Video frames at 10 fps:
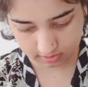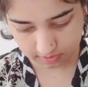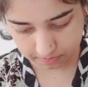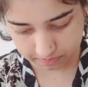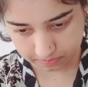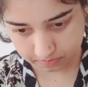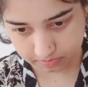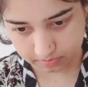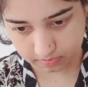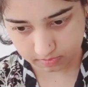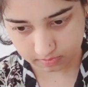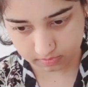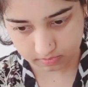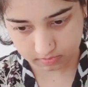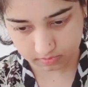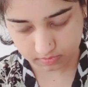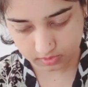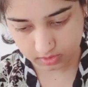(no one is talking)